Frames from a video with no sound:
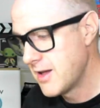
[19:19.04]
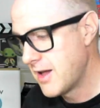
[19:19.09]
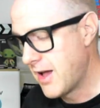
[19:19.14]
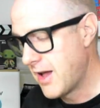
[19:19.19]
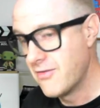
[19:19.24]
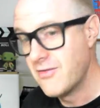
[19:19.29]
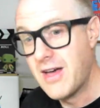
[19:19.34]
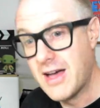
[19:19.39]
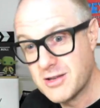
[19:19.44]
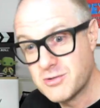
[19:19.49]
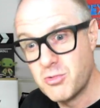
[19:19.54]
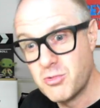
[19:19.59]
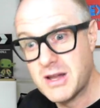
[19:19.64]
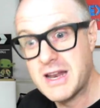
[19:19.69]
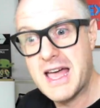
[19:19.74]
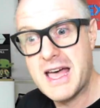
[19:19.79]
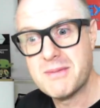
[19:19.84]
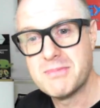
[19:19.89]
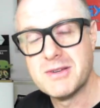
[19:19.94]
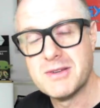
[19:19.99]
And that's what
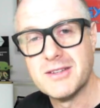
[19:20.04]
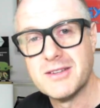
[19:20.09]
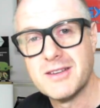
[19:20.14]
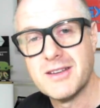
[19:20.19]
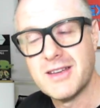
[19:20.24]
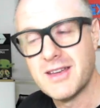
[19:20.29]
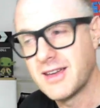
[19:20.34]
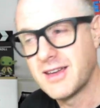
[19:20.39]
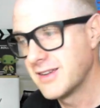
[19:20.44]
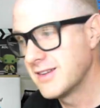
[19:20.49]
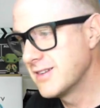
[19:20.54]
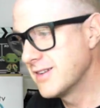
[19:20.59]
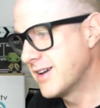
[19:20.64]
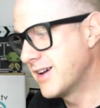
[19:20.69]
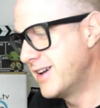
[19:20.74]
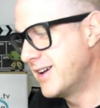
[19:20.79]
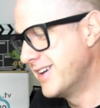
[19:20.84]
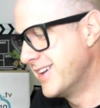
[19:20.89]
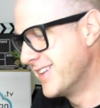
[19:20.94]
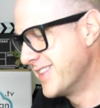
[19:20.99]
happened. And
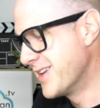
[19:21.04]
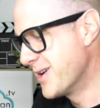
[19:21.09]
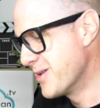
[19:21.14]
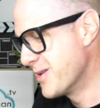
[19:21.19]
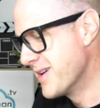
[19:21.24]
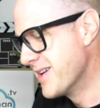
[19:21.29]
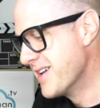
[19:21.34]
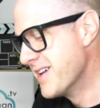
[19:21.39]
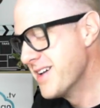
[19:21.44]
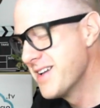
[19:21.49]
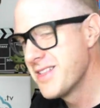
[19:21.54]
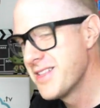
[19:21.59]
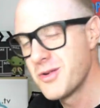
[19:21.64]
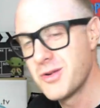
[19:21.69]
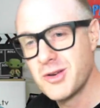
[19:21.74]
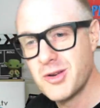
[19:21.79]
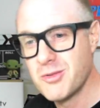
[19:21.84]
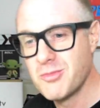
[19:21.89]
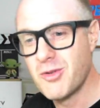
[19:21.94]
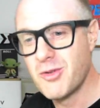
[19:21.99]
there
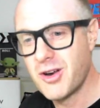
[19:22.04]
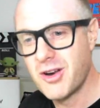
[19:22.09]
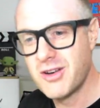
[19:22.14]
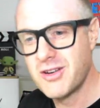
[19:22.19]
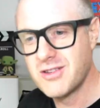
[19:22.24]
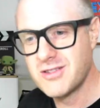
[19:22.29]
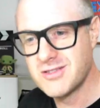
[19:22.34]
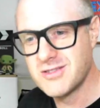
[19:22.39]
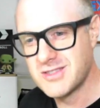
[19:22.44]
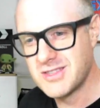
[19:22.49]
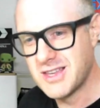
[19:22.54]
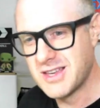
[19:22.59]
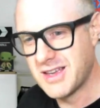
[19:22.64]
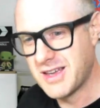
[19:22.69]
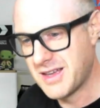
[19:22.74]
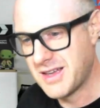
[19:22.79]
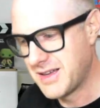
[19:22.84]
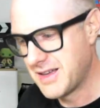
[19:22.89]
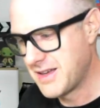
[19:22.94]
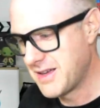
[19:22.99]
were no moderators
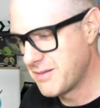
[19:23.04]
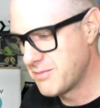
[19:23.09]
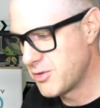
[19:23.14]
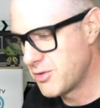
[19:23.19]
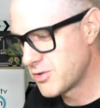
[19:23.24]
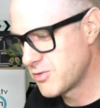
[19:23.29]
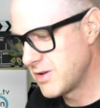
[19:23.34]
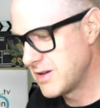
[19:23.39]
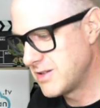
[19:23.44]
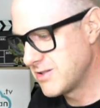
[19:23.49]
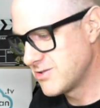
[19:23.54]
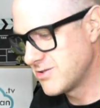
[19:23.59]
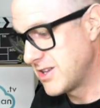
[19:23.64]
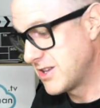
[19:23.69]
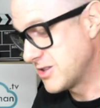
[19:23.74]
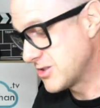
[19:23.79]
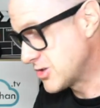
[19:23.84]
there to